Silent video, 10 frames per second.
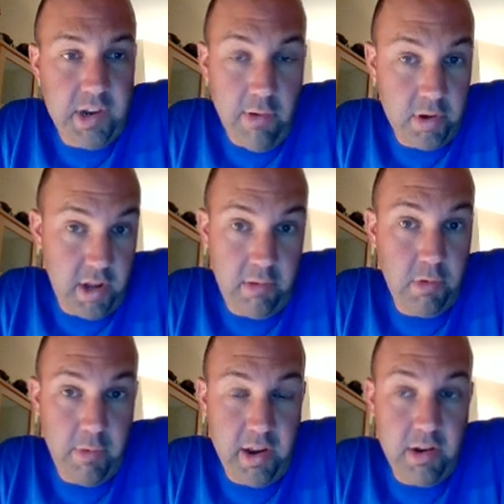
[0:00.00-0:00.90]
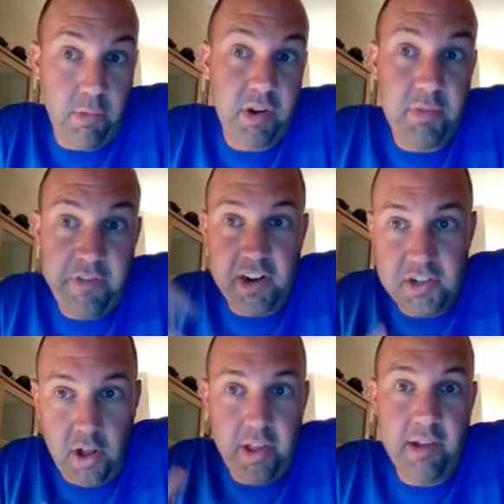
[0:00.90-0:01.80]
Now we're done. We're ready. Once we
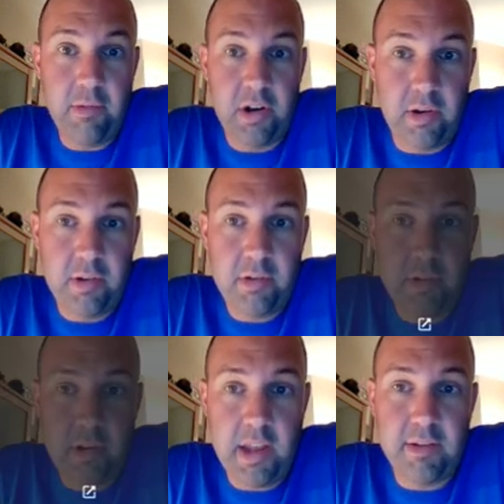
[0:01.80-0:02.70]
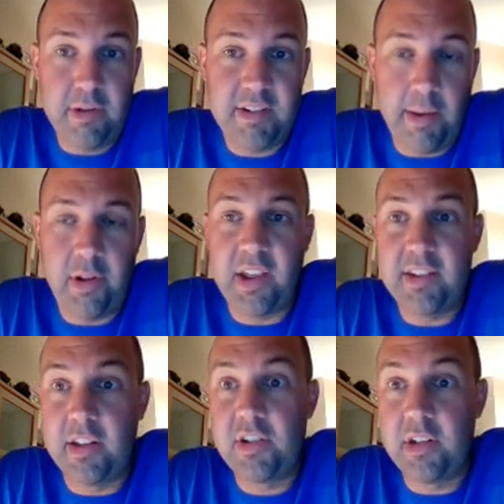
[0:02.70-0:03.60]
finish all 8, we're going to hit submit assignment. Like I
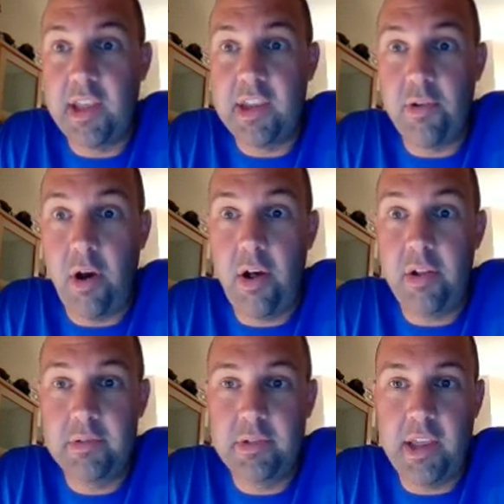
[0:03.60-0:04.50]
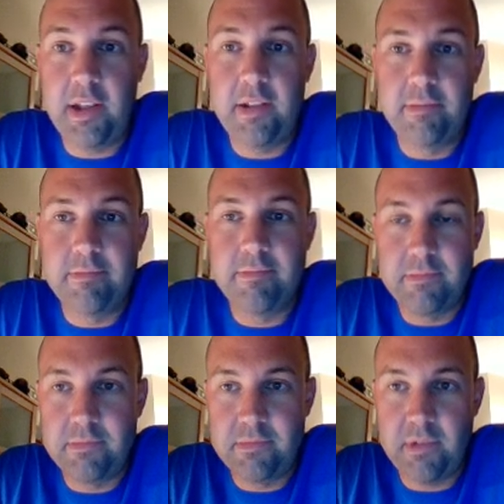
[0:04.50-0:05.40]
said, this should take you all day
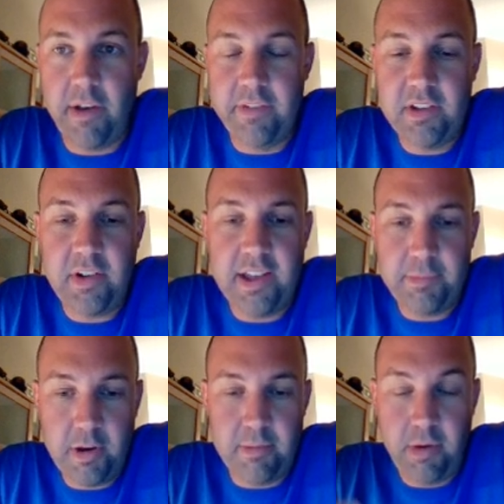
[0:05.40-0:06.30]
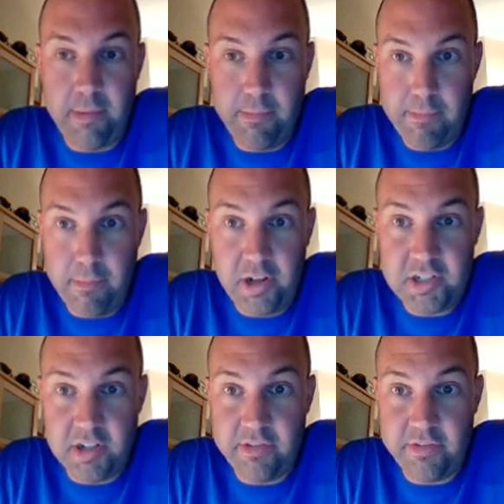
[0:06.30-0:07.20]
of this class period and probably
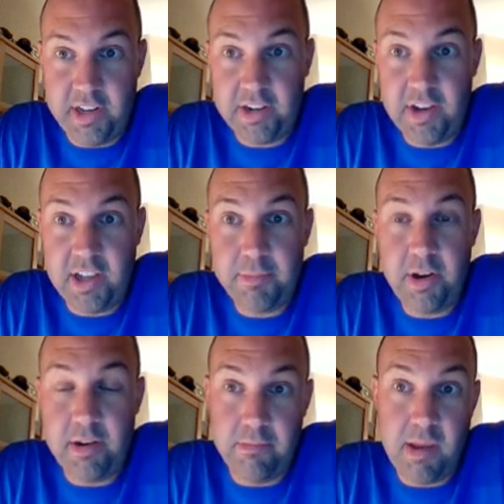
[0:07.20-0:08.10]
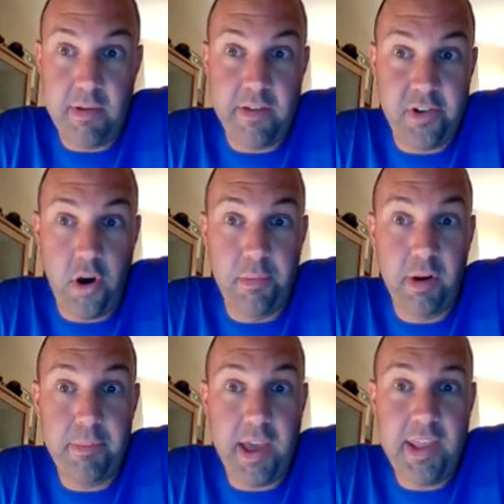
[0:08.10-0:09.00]
much of the next class period, and maybe even
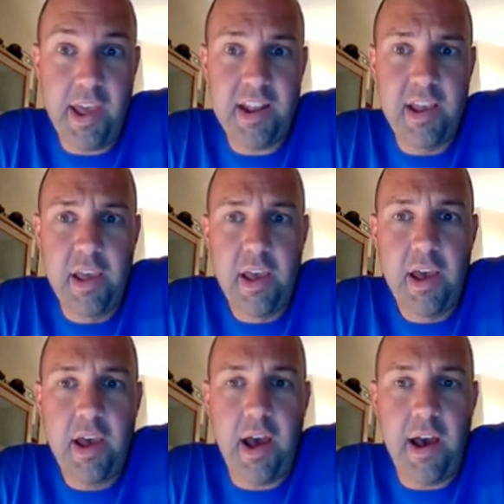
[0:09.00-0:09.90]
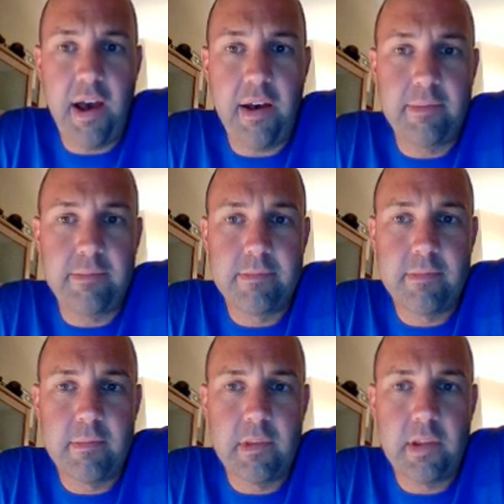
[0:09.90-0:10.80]
homework beyond that.
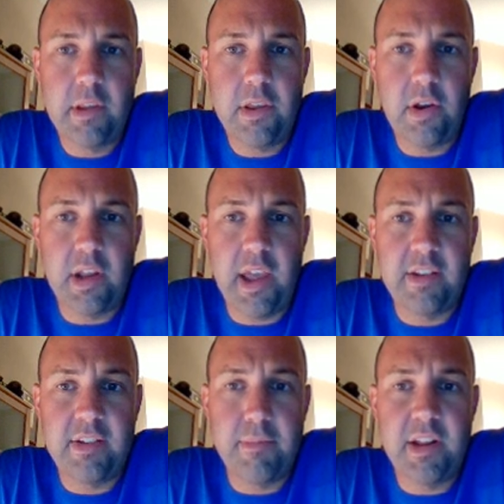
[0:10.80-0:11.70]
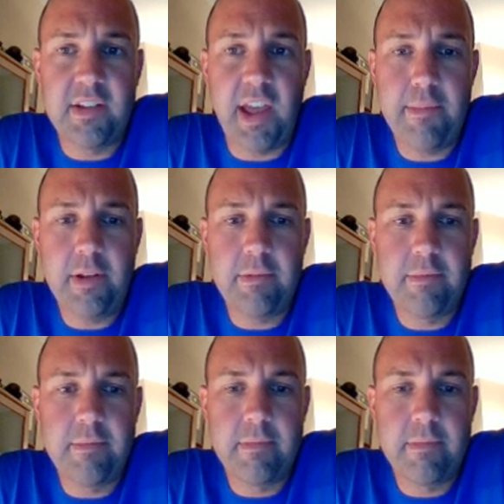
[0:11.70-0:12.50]
You're going to hit submit assignment.